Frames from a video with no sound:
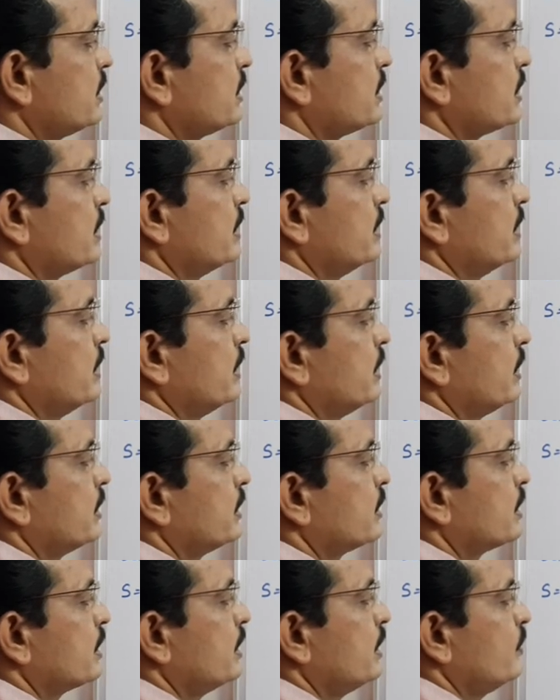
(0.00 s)
3,
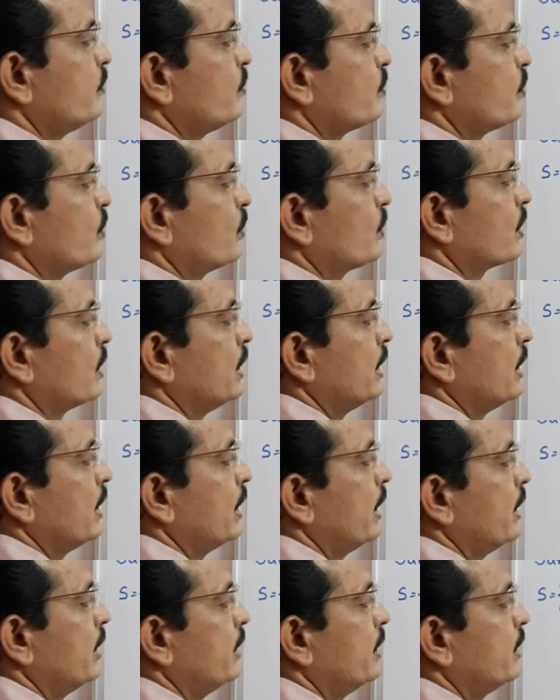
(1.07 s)
3, 4
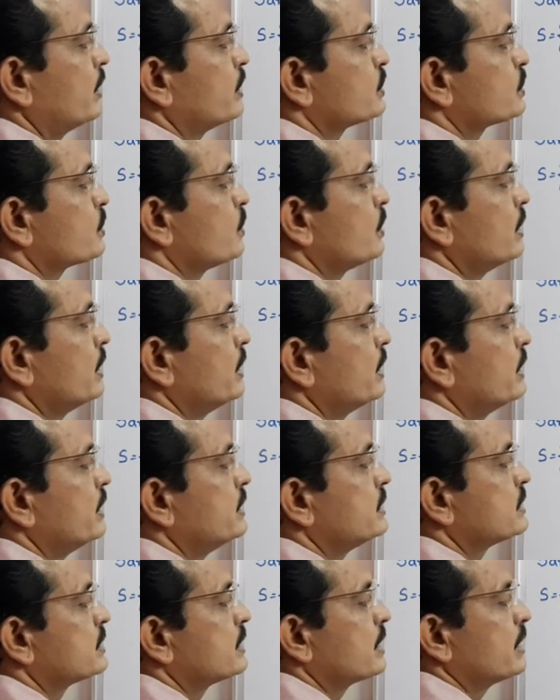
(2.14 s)
and dear student it
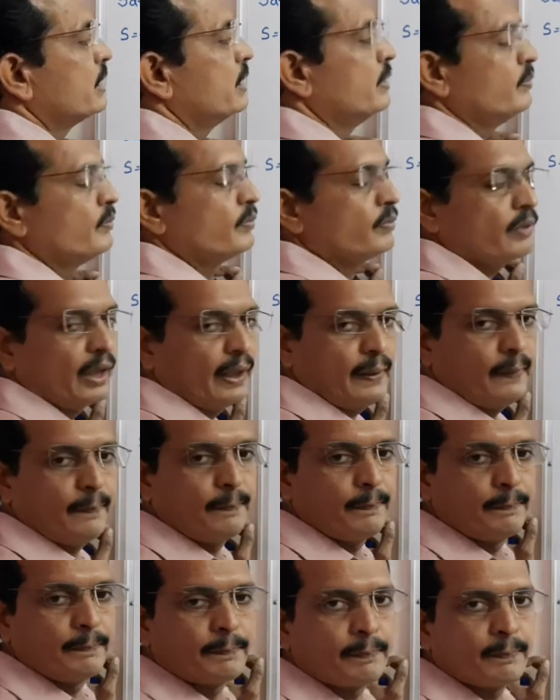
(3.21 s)
is 3, 5.
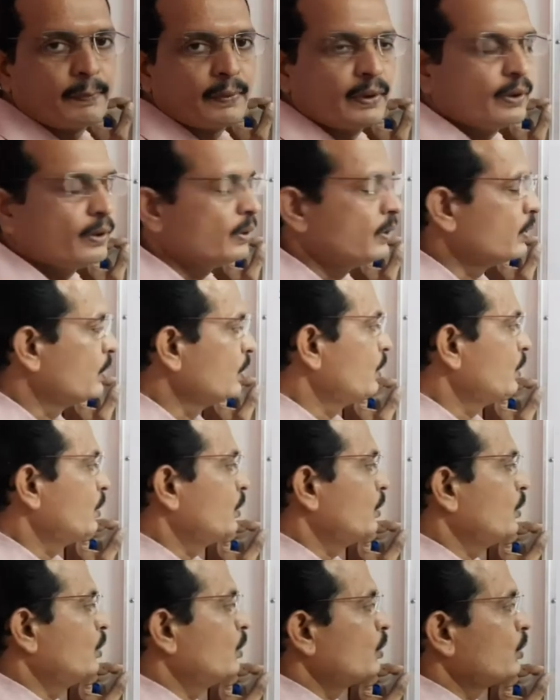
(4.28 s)

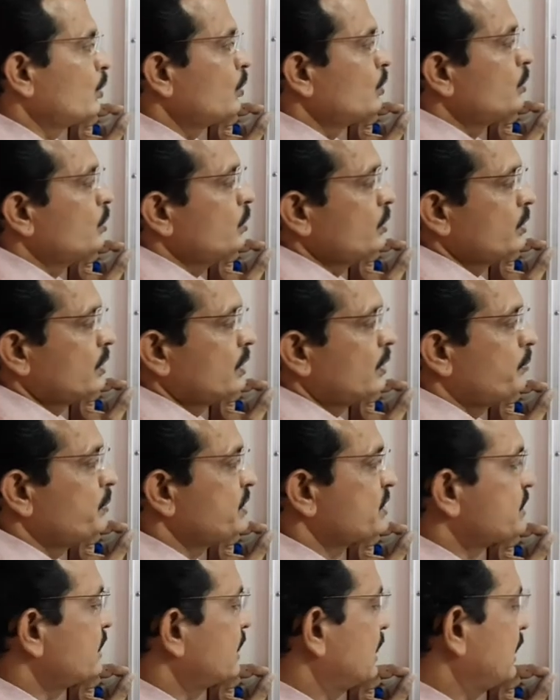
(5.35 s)
Don't do the
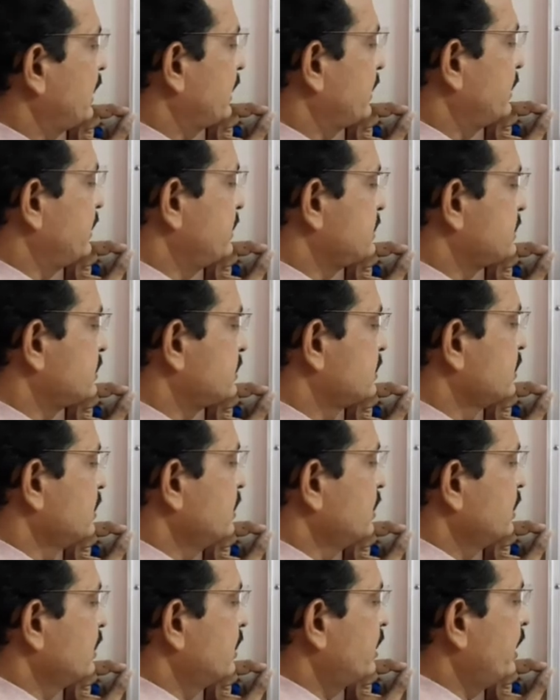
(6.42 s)
mistake like this.
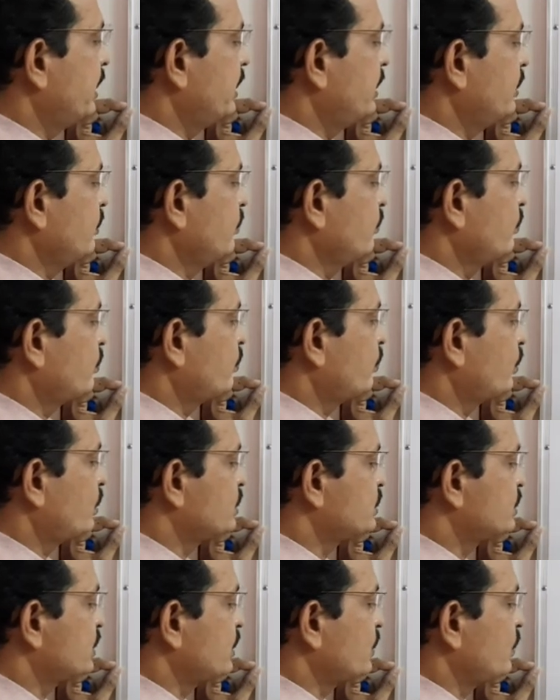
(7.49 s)
Then 4,
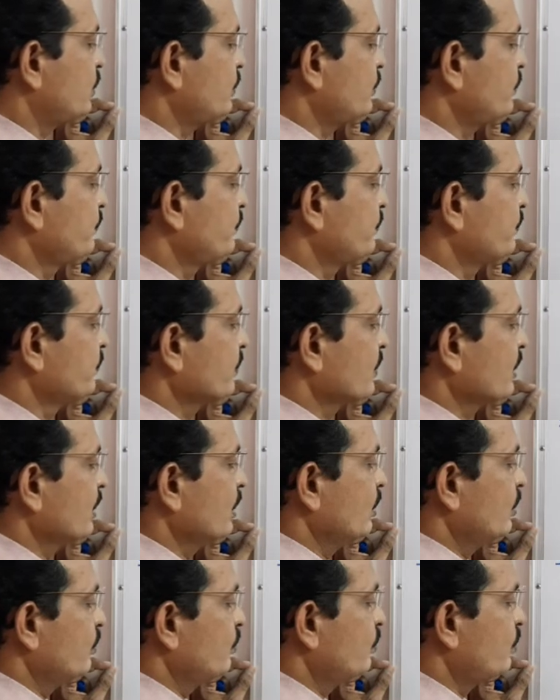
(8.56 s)
0,
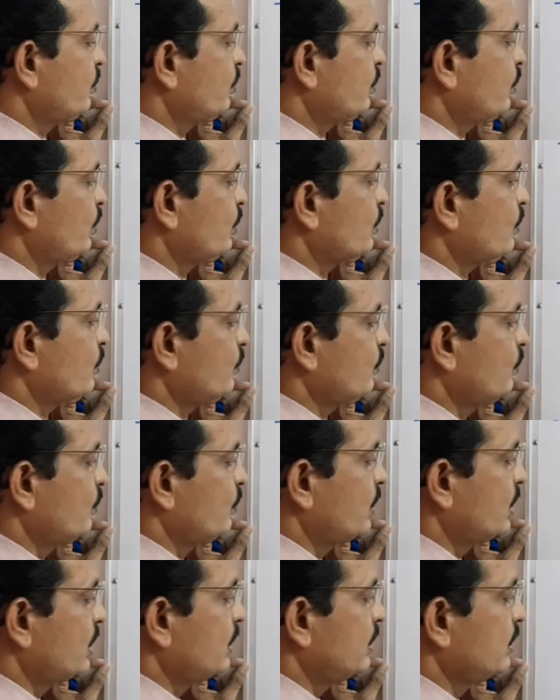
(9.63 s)
4,
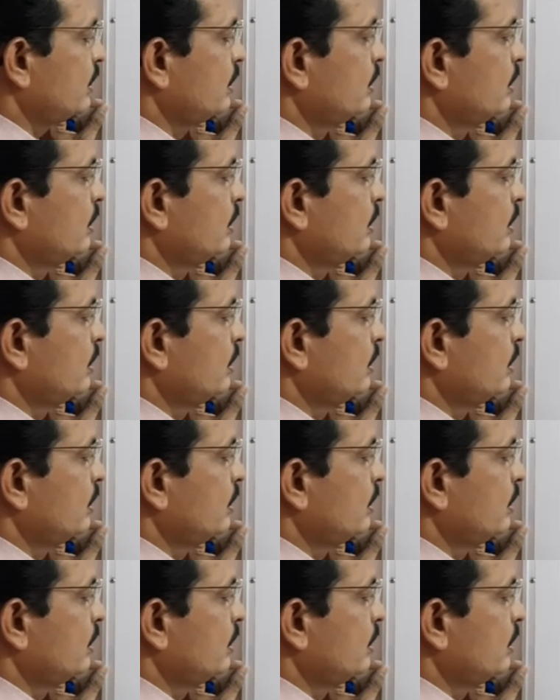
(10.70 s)
1,